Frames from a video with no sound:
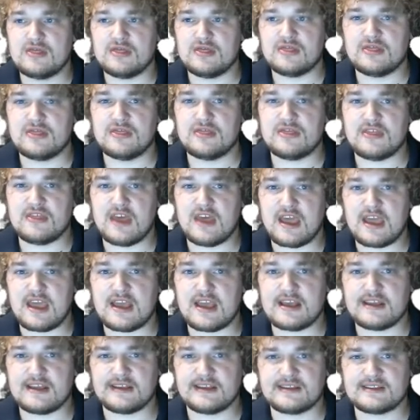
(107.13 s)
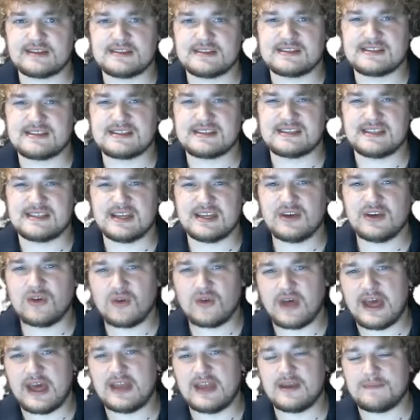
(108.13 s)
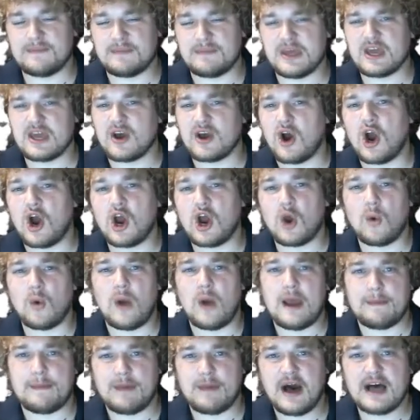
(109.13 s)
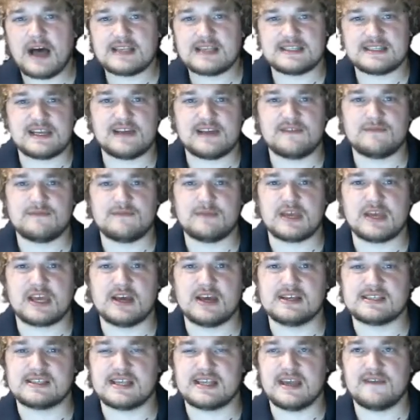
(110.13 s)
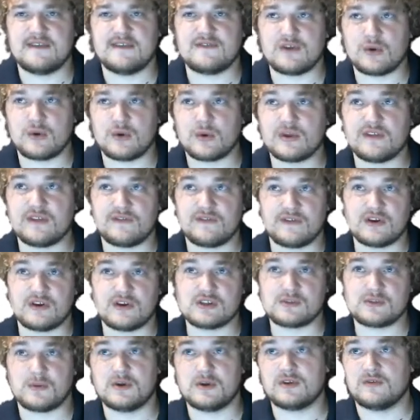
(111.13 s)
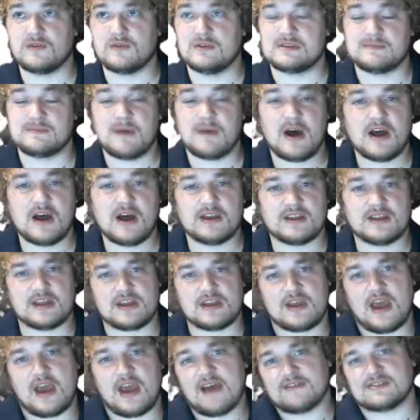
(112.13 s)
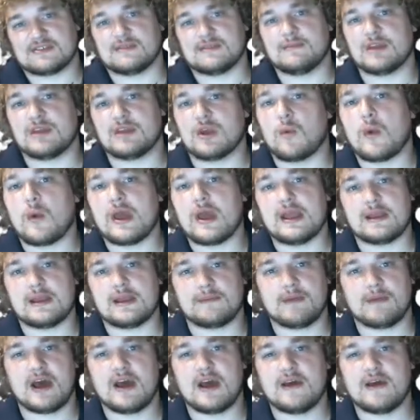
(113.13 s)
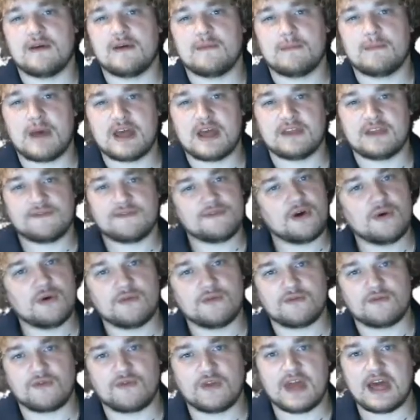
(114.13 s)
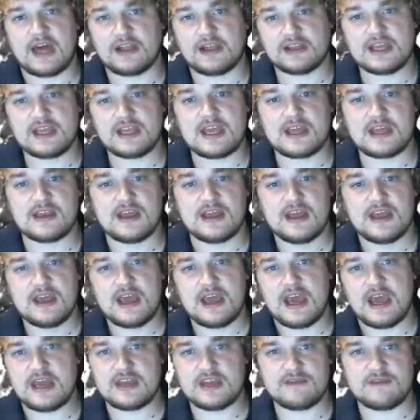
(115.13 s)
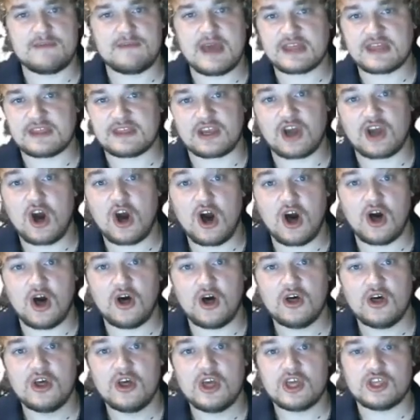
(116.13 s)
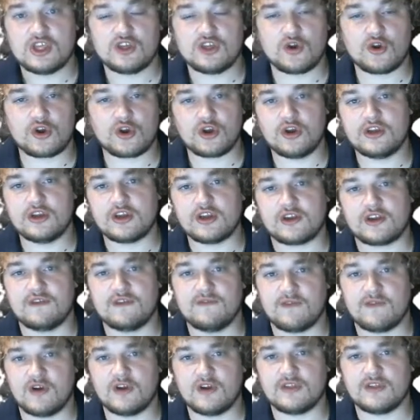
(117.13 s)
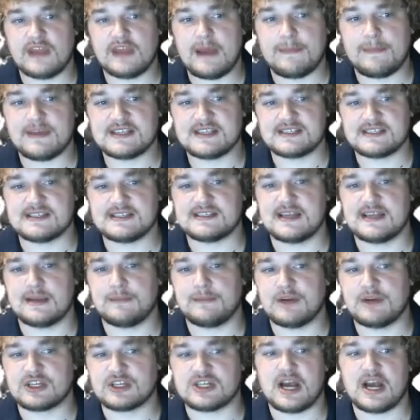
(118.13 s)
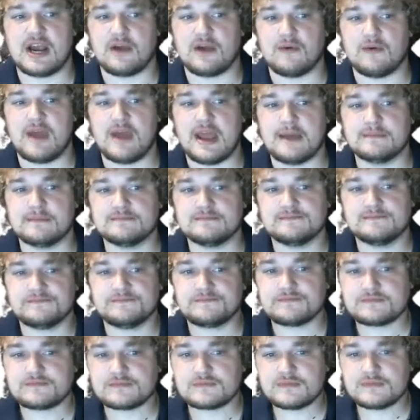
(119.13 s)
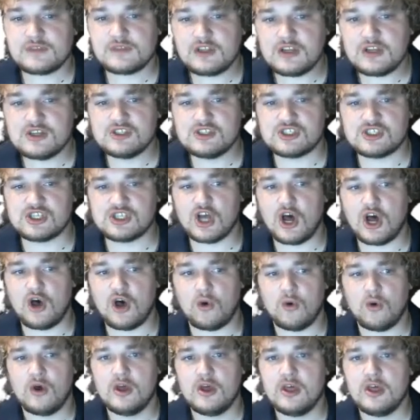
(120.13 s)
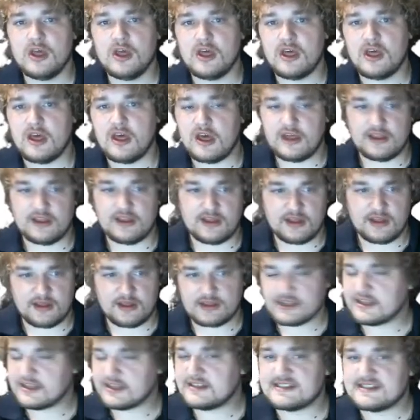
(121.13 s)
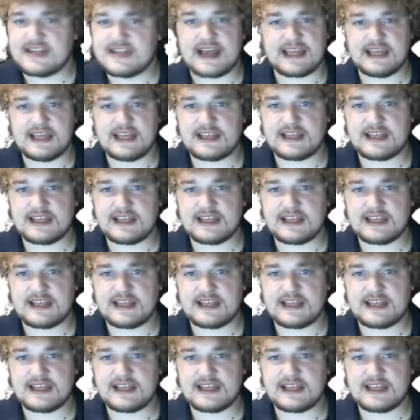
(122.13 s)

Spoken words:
they still end up being ROI positive because if you're the first one to respond and you have somebody waiting by the phone for that lead and you make the call, you're going to convert that business at a much higher rate. So, second key